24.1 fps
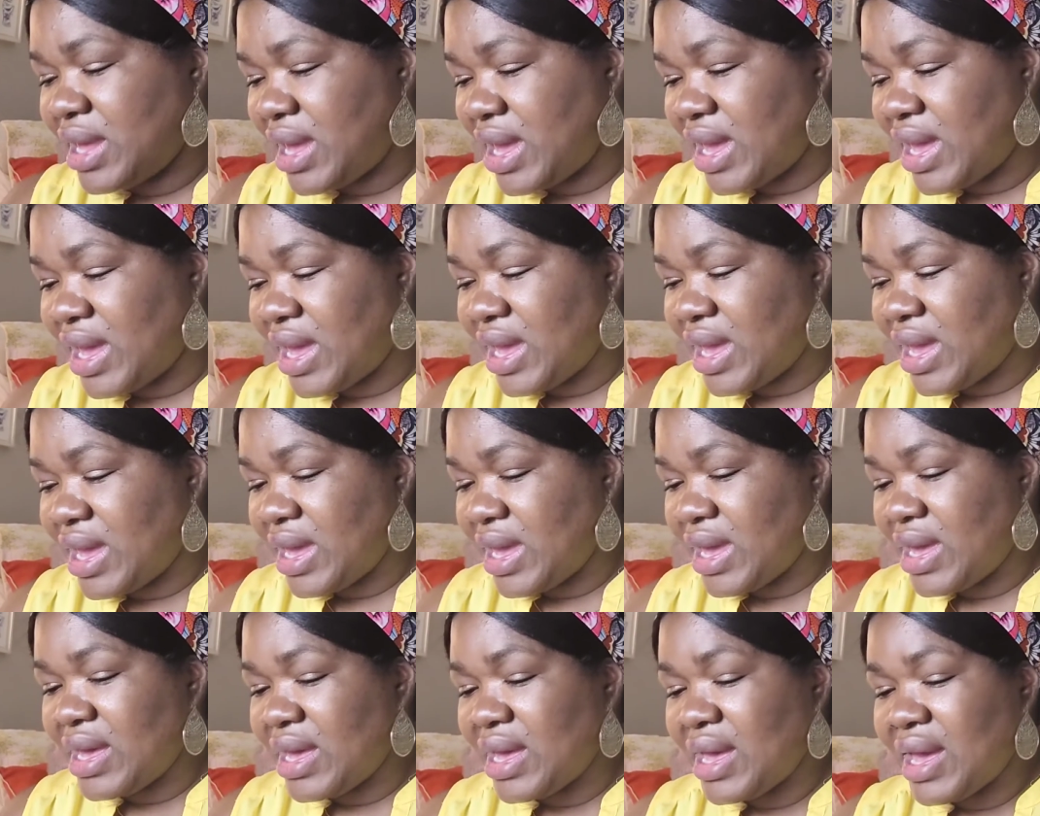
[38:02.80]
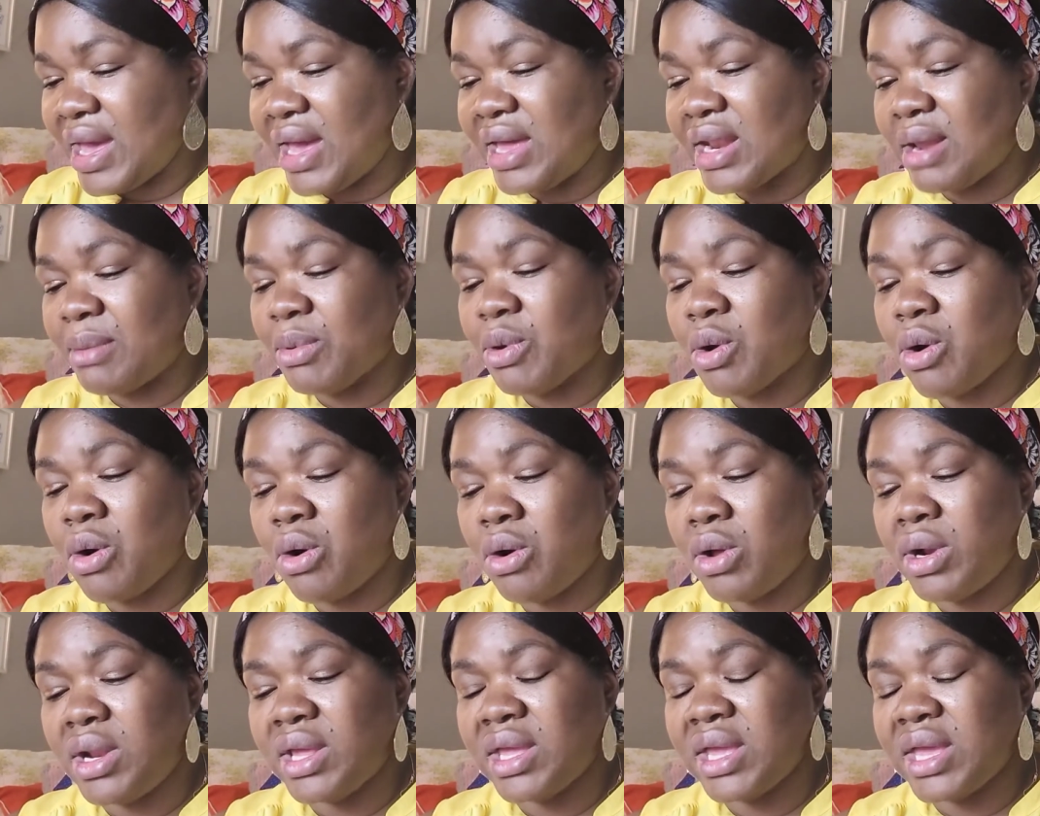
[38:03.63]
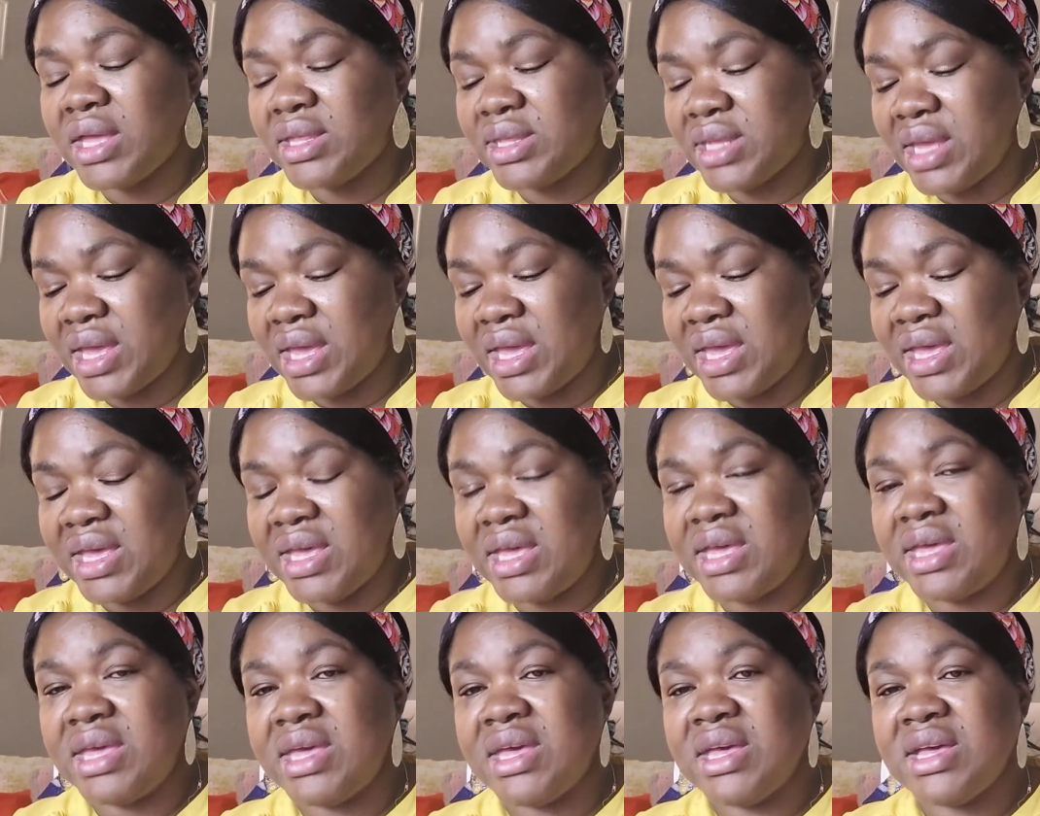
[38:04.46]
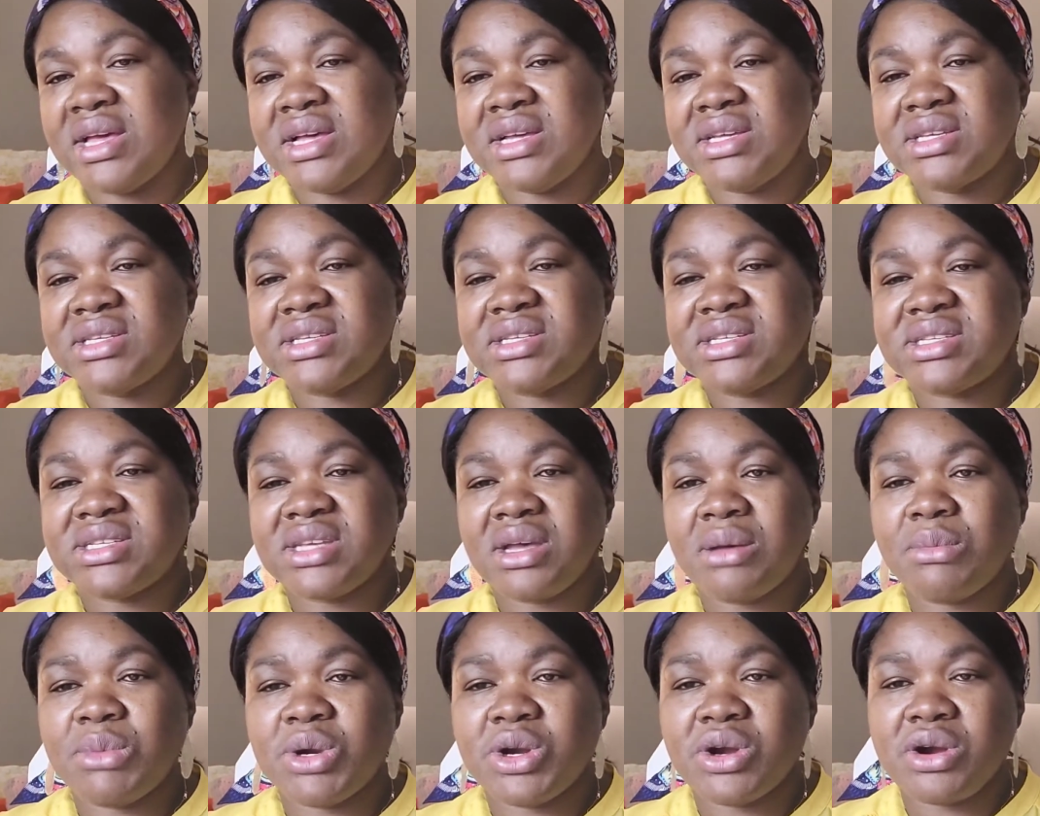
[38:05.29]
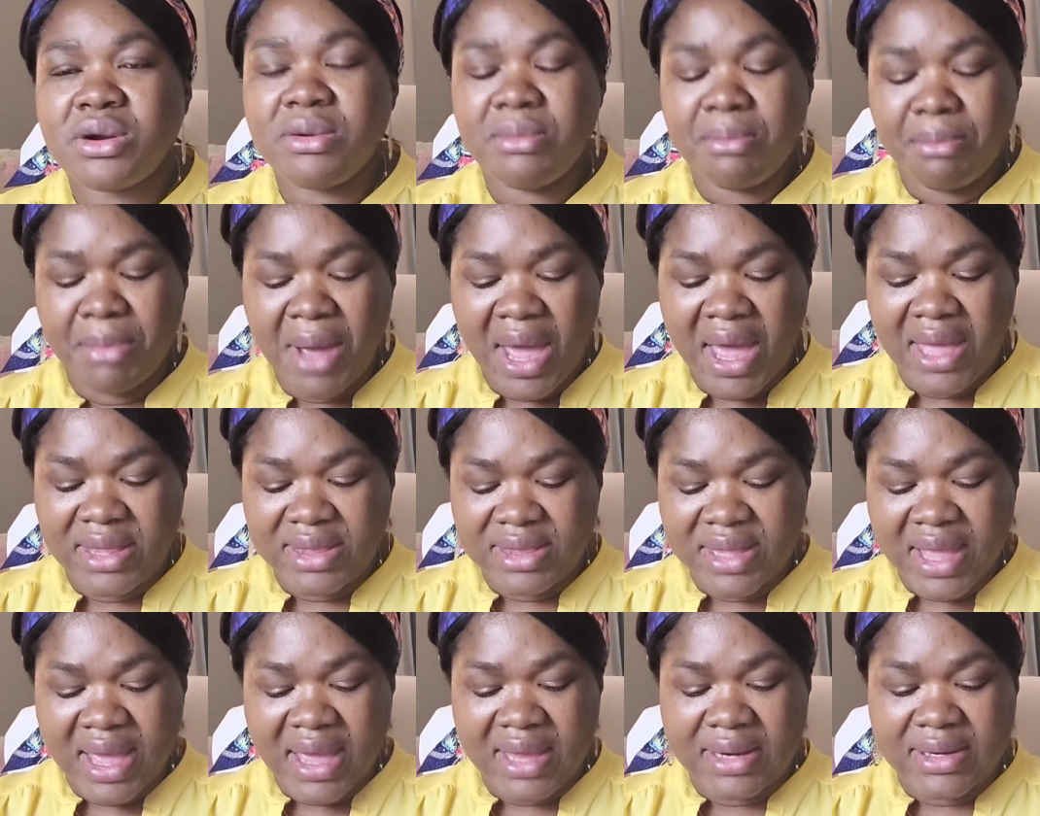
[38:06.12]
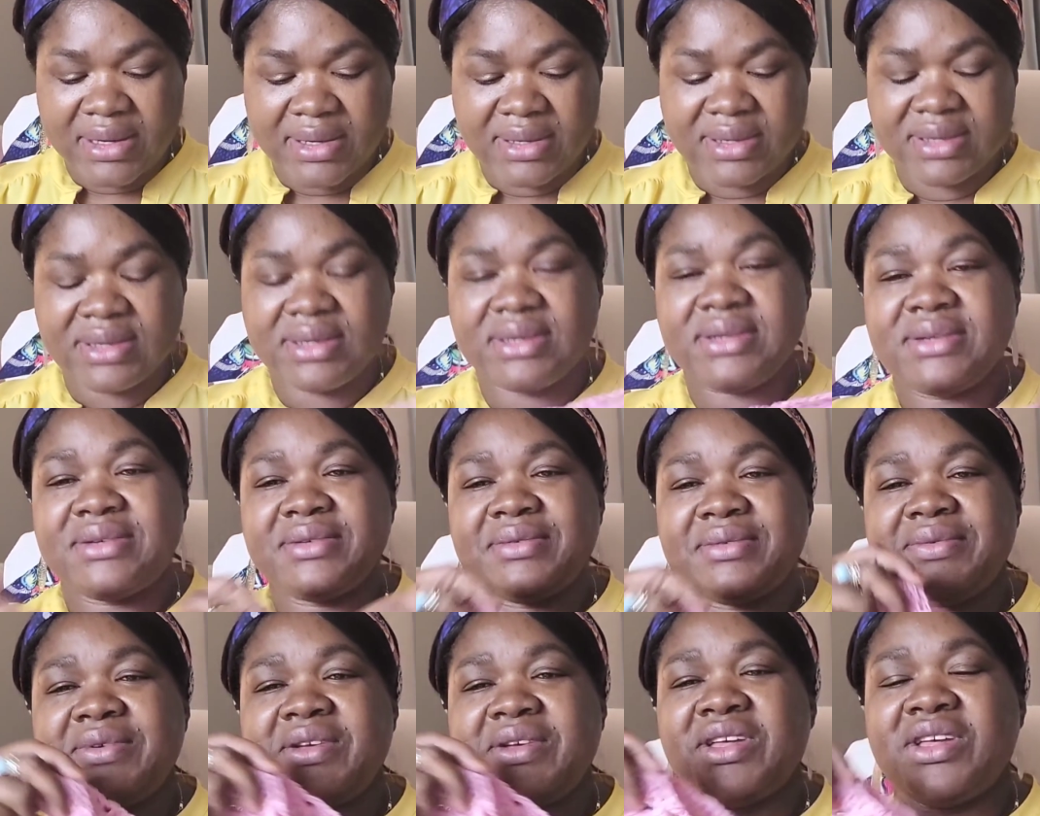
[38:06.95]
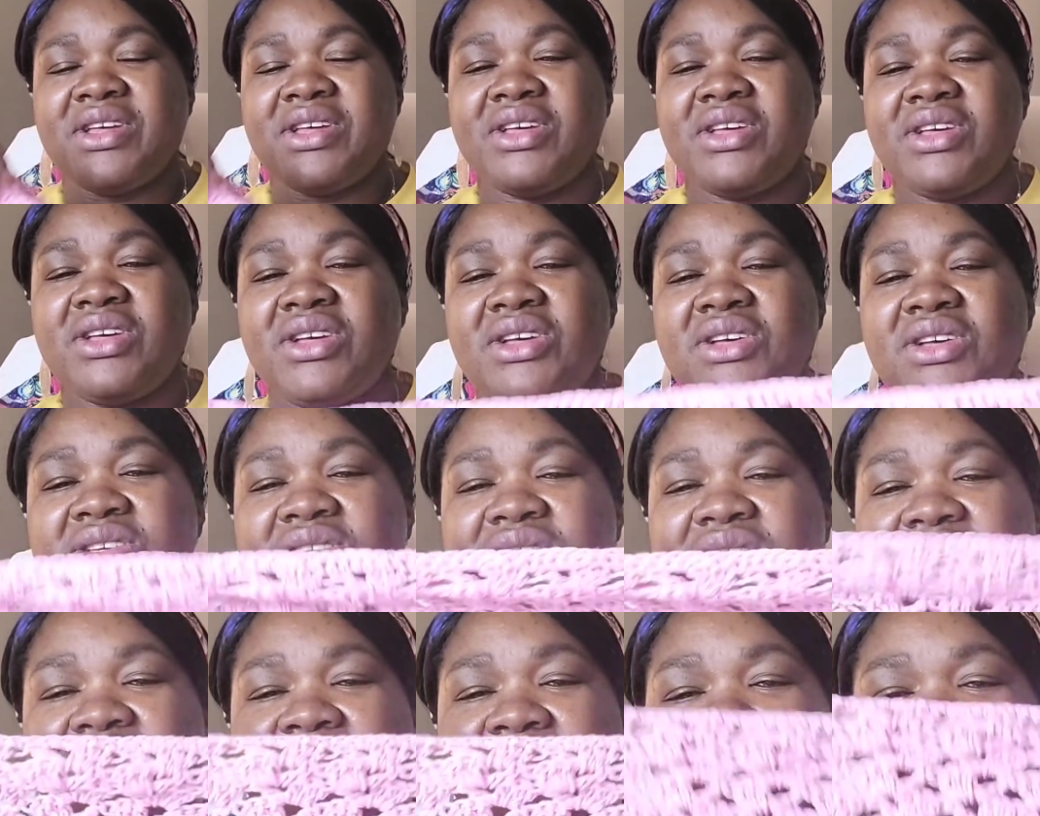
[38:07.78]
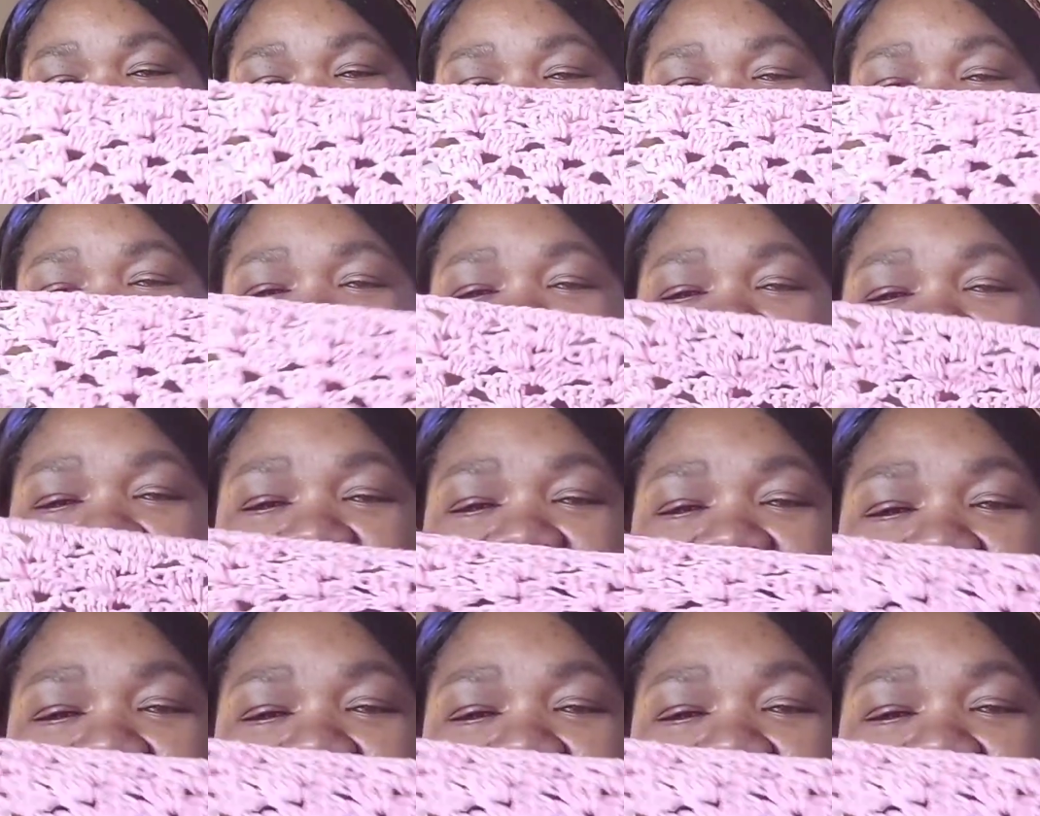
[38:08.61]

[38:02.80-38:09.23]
and I'm calling it a summer bandana. So this